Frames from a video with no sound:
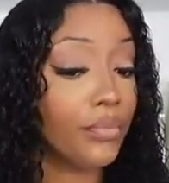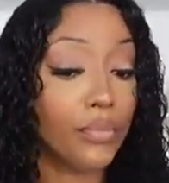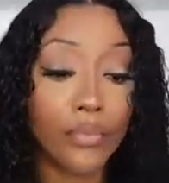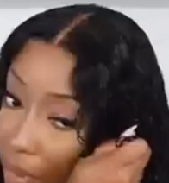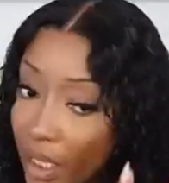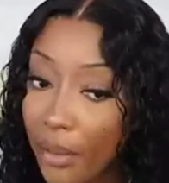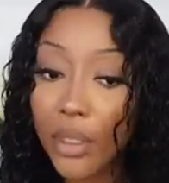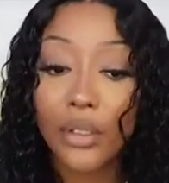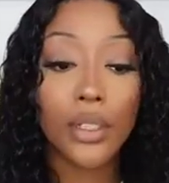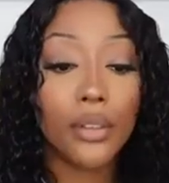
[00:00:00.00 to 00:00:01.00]
What I'm
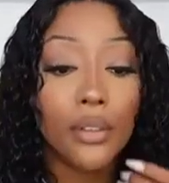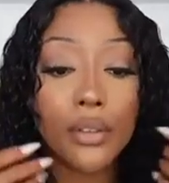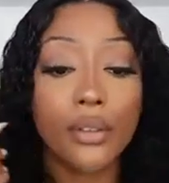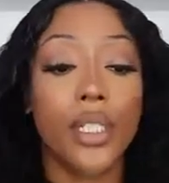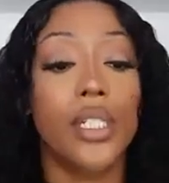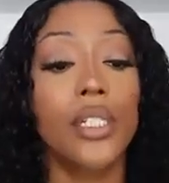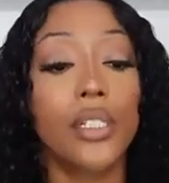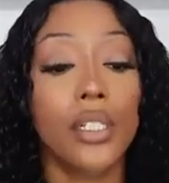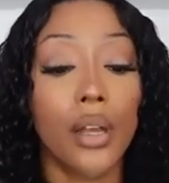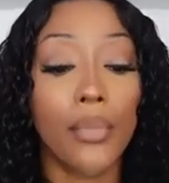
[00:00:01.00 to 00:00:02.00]
going to do is
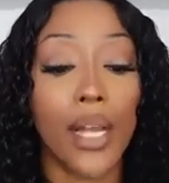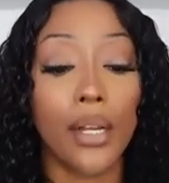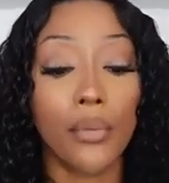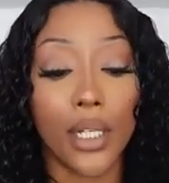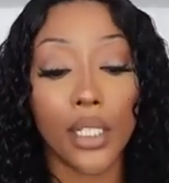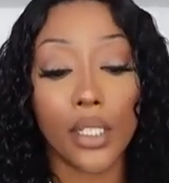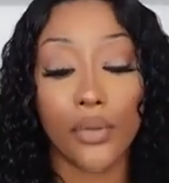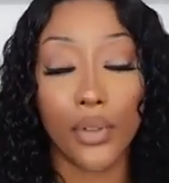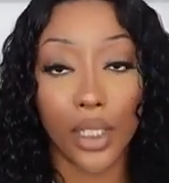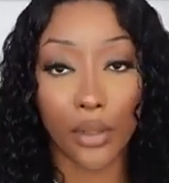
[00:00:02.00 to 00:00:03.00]
come back when it's
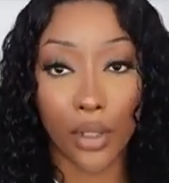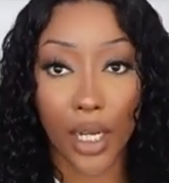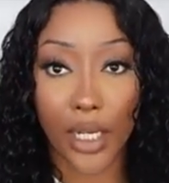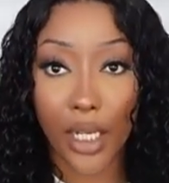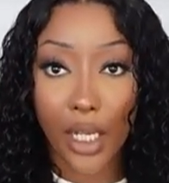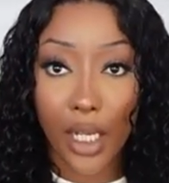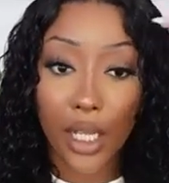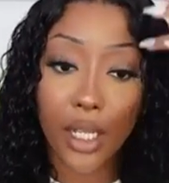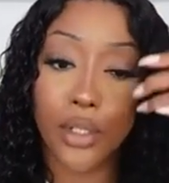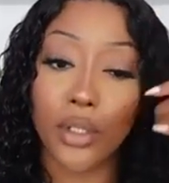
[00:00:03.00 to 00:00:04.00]
fully dried and
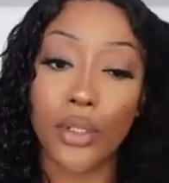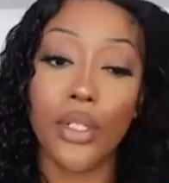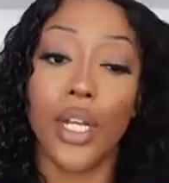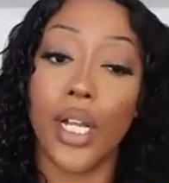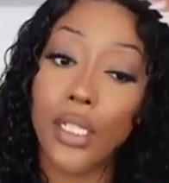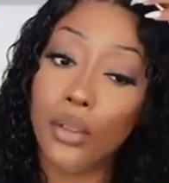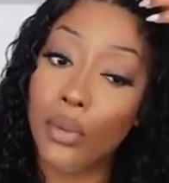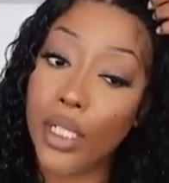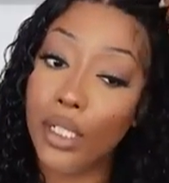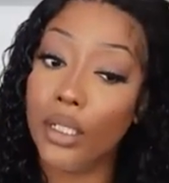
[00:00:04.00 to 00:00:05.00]
then show you guys
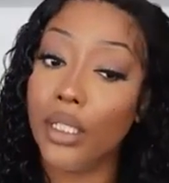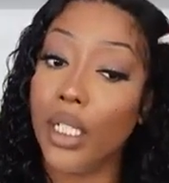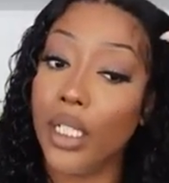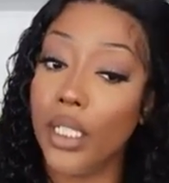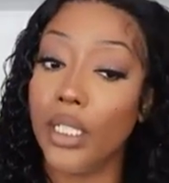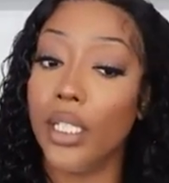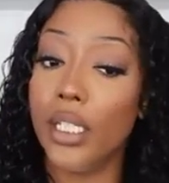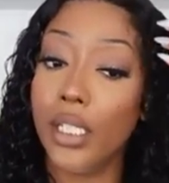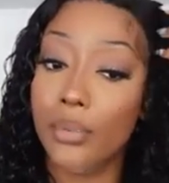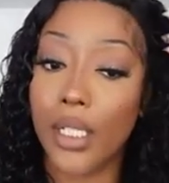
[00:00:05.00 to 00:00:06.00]
what it looks like
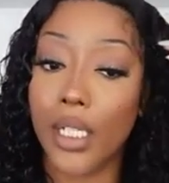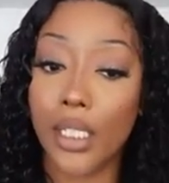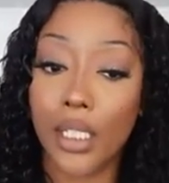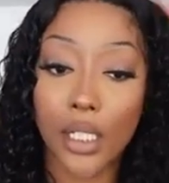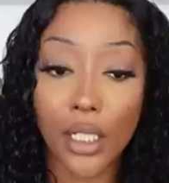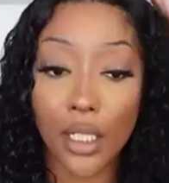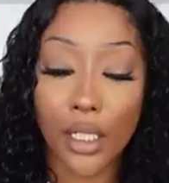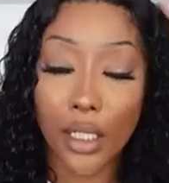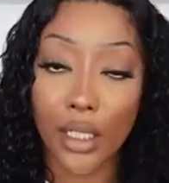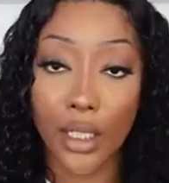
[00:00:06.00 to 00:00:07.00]
this, because
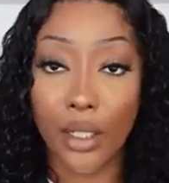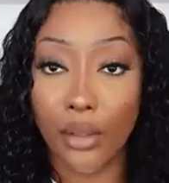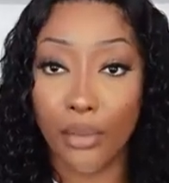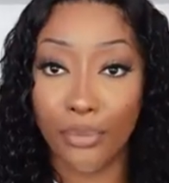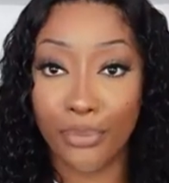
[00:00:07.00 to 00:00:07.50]
it's cute.